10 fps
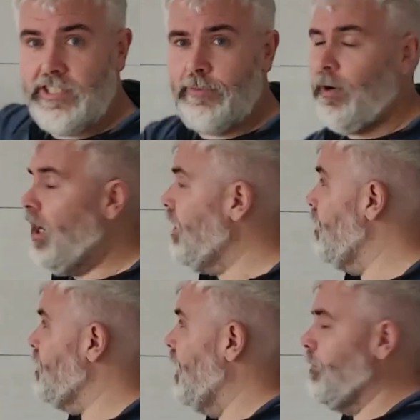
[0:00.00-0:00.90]
see pi
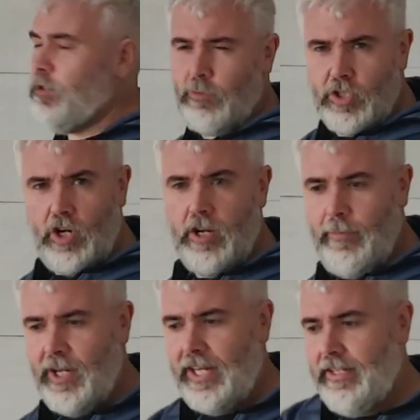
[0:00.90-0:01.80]
all the time because we're talking
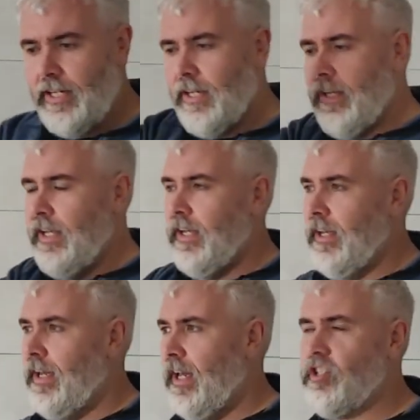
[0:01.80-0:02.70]
about getting
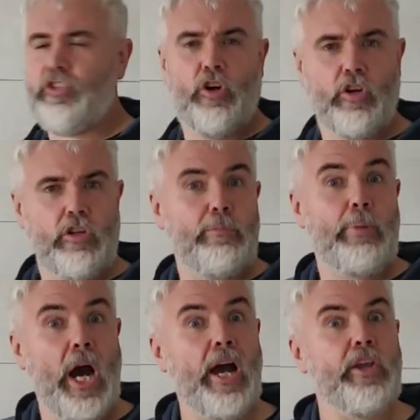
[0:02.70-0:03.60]
a circle.
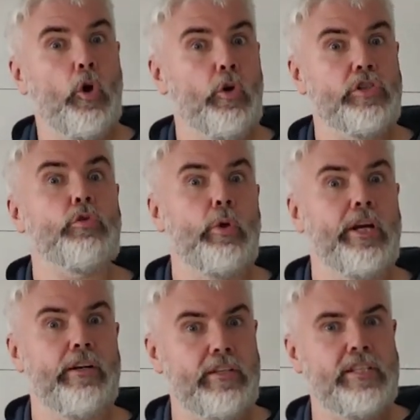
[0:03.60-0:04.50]
Pi r
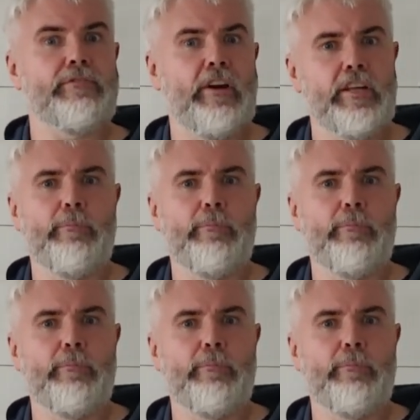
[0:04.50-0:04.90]
squared is very